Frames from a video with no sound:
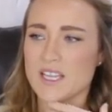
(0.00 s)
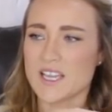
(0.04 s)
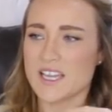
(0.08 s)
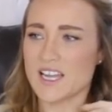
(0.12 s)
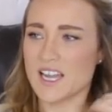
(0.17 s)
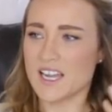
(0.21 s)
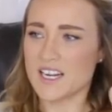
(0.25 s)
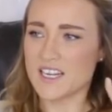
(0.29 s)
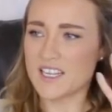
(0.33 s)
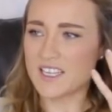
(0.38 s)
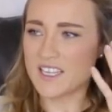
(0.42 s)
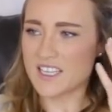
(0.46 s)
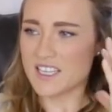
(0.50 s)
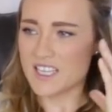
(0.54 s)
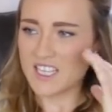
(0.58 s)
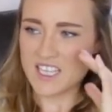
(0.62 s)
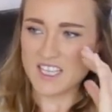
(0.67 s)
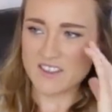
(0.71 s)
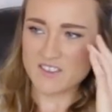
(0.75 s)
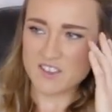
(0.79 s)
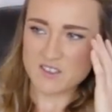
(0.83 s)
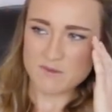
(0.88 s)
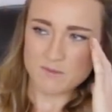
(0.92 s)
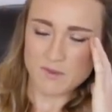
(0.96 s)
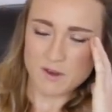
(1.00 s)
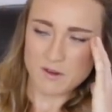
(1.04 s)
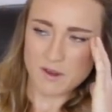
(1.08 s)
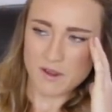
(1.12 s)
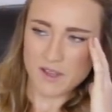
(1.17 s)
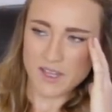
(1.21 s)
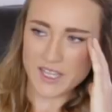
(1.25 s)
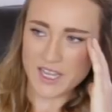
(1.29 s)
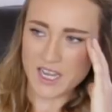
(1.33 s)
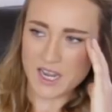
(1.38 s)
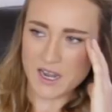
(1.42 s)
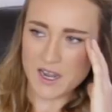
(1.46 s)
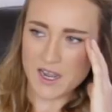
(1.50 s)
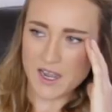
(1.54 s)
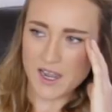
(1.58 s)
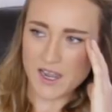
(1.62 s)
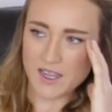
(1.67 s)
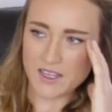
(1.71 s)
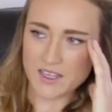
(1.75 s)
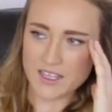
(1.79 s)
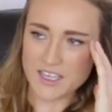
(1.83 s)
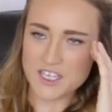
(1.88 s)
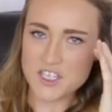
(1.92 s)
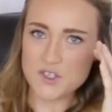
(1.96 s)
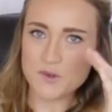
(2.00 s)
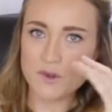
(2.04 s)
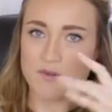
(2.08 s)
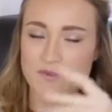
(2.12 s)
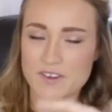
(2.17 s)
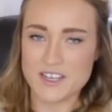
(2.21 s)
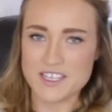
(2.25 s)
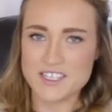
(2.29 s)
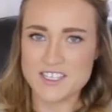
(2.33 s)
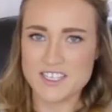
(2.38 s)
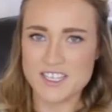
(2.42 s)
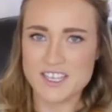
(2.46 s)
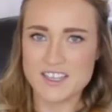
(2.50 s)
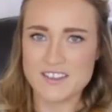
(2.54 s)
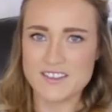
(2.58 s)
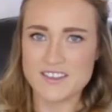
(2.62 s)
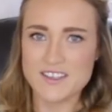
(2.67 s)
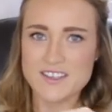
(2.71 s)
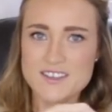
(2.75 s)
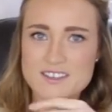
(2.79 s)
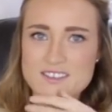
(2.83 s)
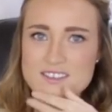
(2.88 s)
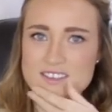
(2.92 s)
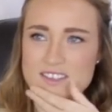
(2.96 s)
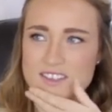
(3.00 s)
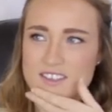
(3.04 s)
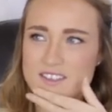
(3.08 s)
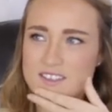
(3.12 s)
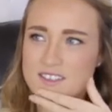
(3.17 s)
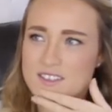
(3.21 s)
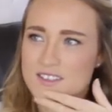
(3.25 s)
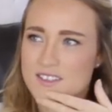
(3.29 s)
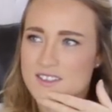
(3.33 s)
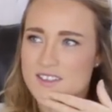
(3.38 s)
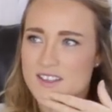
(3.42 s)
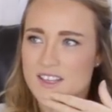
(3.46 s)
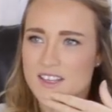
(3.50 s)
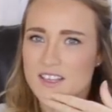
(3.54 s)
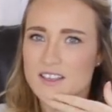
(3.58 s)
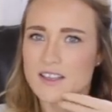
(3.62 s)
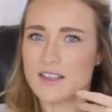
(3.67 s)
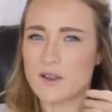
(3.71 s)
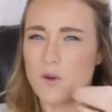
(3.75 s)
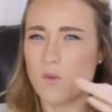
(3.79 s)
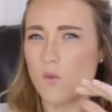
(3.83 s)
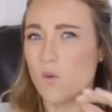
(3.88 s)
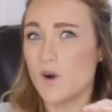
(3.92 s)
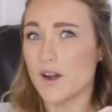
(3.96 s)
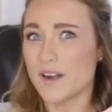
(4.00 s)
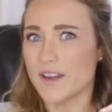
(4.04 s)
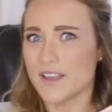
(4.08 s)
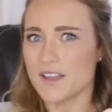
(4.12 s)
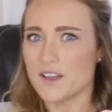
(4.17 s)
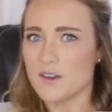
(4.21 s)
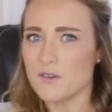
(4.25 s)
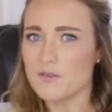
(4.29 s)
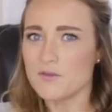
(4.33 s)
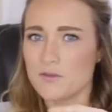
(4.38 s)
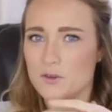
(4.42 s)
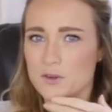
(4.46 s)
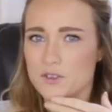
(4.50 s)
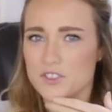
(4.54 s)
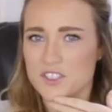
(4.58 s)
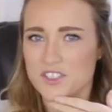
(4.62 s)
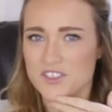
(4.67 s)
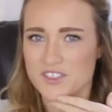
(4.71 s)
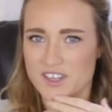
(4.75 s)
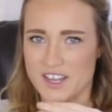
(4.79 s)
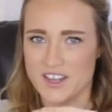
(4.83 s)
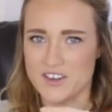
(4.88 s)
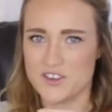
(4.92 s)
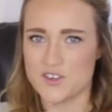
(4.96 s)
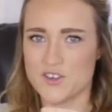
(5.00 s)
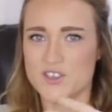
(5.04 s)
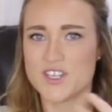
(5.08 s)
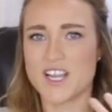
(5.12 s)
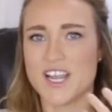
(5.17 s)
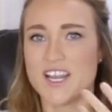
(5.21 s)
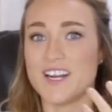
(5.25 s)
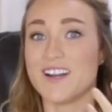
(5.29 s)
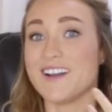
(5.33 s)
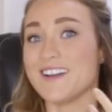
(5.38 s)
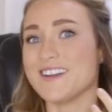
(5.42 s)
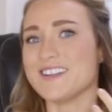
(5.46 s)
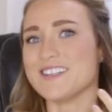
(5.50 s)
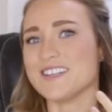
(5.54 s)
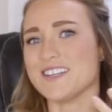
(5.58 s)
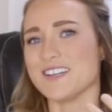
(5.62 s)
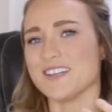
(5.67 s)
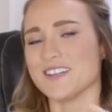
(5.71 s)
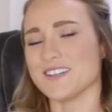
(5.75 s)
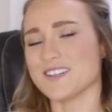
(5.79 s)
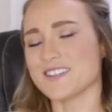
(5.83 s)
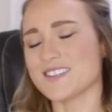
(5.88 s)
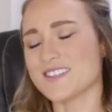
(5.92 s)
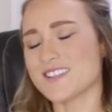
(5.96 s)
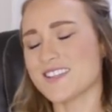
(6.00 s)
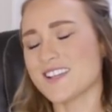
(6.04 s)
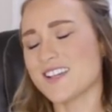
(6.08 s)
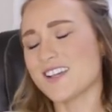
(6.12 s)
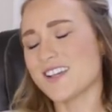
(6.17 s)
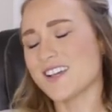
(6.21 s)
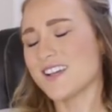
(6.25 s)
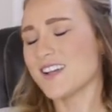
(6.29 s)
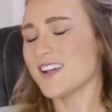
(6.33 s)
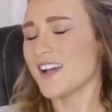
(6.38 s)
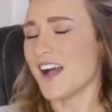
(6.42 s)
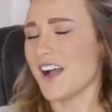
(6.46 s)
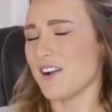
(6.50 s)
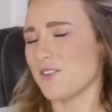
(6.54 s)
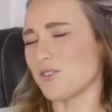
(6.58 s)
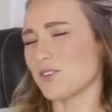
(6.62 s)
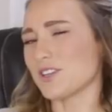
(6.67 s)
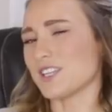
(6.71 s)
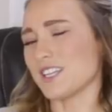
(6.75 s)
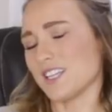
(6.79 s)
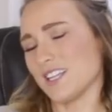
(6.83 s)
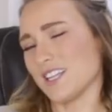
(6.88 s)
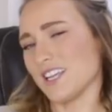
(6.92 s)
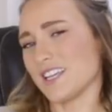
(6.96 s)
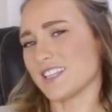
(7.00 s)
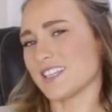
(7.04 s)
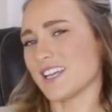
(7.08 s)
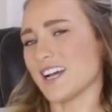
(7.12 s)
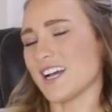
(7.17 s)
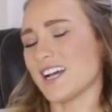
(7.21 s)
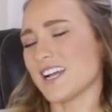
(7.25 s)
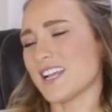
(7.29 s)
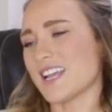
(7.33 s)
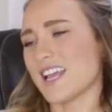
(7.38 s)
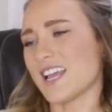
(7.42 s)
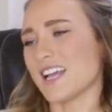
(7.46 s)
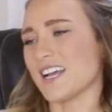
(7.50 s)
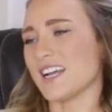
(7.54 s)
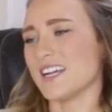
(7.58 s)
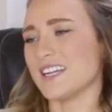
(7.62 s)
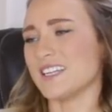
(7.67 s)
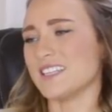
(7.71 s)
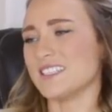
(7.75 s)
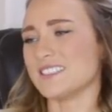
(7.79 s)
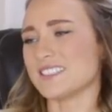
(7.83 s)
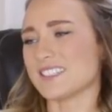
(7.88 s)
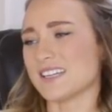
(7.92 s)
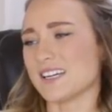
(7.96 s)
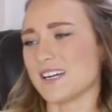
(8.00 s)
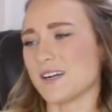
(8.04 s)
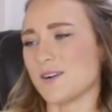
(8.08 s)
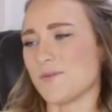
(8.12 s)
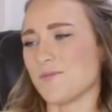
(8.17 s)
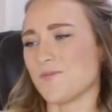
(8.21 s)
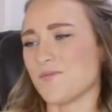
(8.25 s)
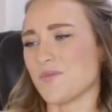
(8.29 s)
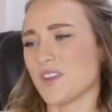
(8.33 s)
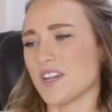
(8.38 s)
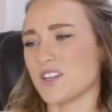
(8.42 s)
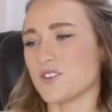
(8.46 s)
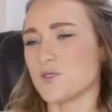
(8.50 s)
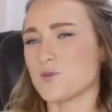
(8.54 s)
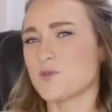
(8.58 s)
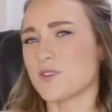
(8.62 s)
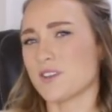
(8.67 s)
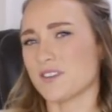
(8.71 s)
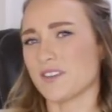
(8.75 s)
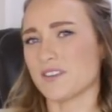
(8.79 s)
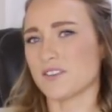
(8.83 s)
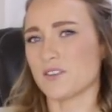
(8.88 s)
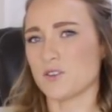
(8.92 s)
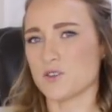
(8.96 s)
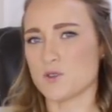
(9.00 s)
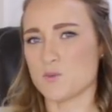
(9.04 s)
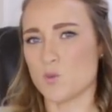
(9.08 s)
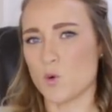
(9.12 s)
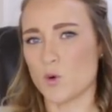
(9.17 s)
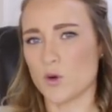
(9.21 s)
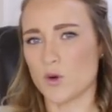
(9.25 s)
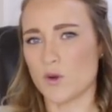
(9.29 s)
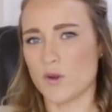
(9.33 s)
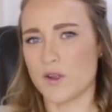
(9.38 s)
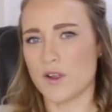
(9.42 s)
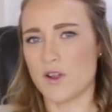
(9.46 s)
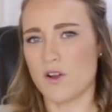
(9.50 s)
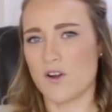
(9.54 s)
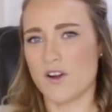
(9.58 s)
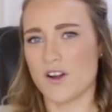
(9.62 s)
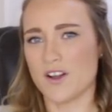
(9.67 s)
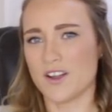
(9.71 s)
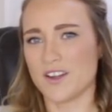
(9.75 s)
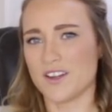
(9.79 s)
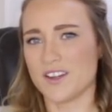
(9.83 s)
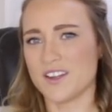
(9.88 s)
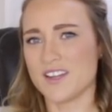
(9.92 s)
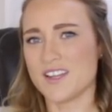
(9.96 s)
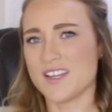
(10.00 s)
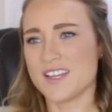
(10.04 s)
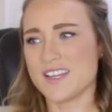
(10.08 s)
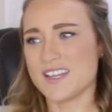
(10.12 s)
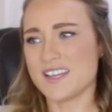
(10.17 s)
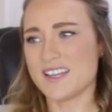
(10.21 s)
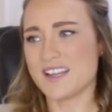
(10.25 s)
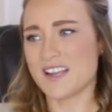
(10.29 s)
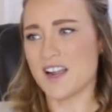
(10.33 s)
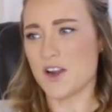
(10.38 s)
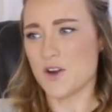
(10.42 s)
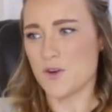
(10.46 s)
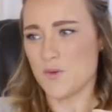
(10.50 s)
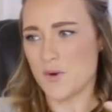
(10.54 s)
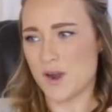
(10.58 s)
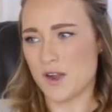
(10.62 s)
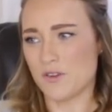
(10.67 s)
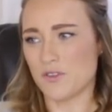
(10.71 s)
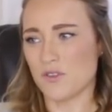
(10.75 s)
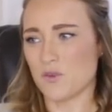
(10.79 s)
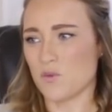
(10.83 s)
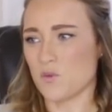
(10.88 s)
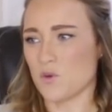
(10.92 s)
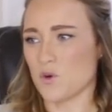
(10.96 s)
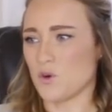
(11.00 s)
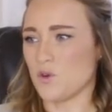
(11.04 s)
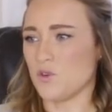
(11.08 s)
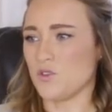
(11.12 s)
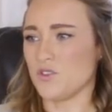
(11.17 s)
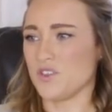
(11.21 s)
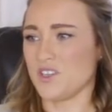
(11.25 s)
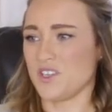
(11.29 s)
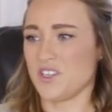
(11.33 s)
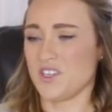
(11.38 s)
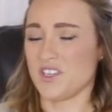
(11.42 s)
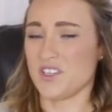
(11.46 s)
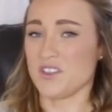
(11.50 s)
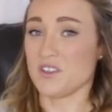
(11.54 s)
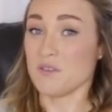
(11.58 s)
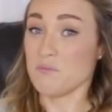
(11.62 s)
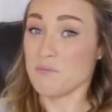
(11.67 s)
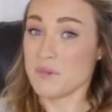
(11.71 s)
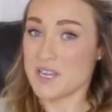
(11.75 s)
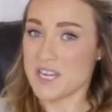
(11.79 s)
it kind of gives me, like, I like to investigate things and to think like what if, or just entertain ideas. I really like that, and I do think that there's more going on around the world and in the